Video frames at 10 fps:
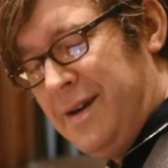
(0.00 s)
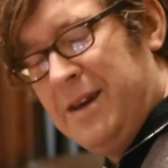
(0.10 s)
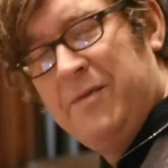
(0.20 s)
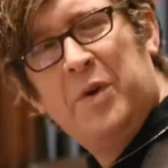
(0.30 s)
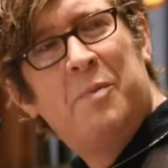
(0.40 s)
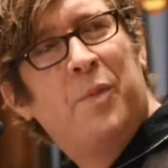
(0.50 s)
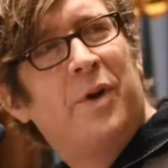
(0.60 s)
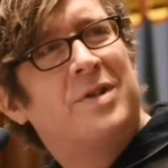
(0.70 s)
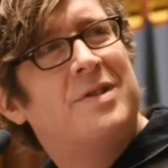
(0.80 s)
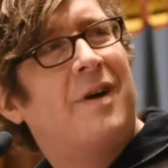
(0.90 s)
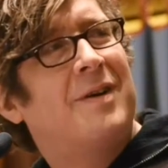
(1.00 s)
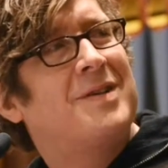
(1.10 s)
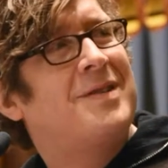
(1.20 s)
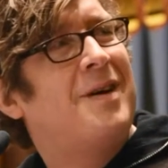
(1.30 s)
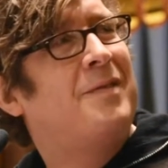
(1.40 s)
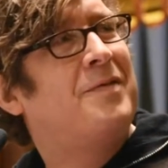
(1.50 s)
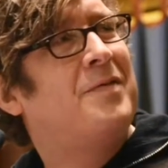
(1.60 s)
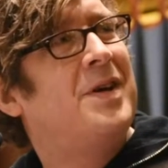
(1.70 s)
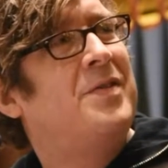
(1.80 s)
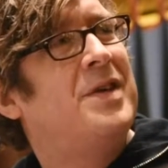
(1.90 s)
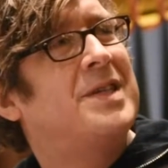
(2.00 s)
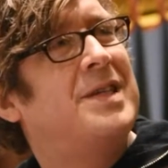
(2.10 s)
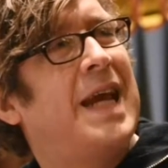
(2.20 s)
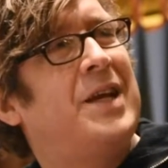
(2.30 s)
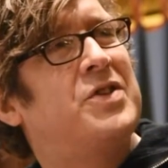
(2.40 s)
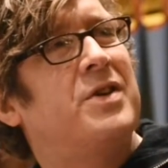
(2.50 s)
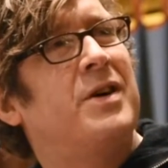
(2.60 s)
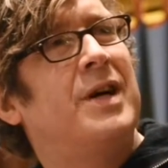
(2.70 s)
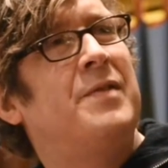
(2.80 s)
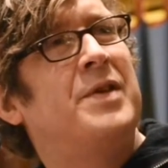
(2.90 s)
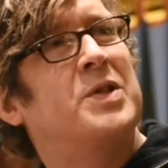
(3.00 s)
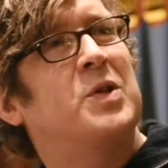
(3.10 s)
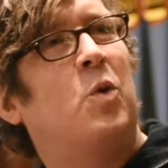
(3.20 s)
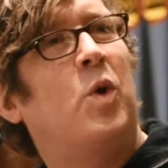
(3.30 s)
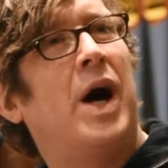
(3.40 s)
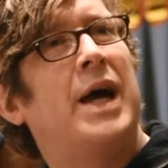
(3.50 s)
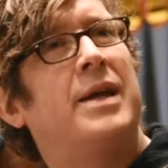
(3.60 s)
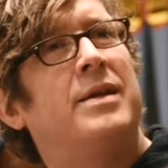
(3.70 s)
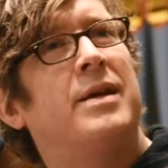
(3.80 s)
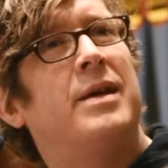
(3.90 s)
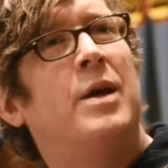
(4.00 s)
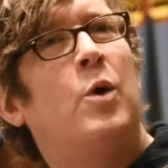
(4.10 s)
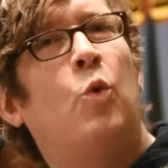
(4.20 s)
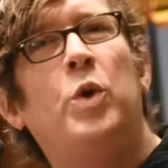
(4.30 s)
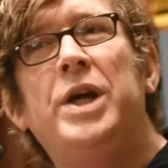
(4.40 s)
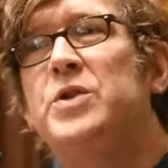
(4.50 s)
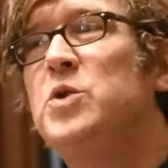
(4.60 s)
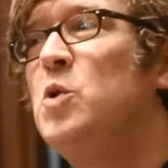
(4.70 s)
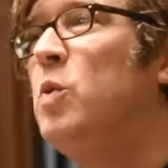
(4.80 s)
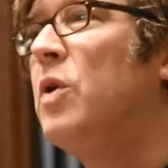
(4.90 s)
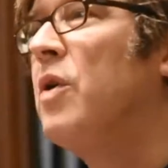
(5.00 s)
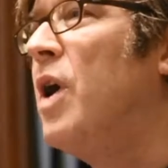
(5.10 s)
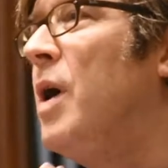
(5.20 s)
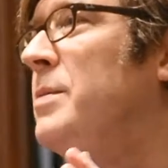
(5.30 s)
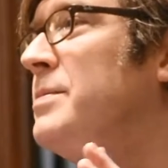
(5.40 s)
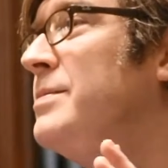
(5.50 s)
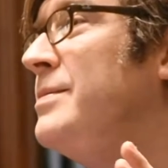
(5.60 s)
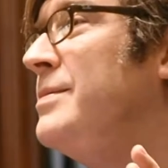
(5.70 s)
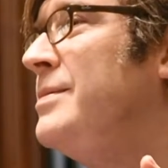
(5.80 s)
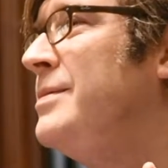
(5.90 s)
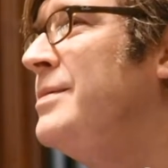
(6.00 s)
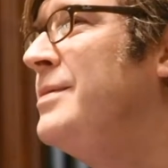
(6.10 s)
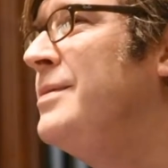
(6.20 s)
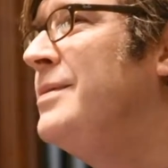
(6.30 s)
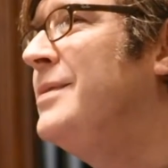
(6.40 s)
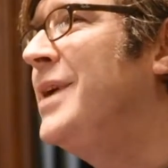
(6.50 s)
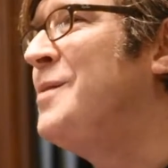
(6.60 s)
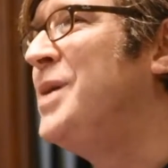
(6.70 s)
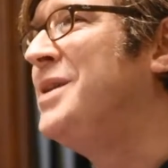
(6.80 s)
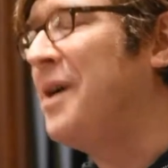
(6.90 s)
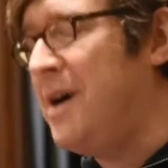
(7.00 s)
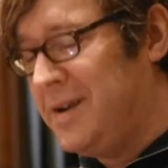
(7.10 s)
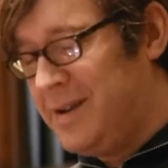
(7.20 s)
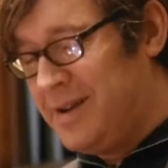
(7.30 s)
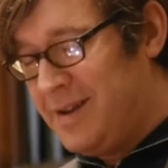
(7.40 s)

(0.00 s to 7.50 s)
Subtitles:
And if we immerse ourselves in this nature, in this quiet, we too will grow and be taught."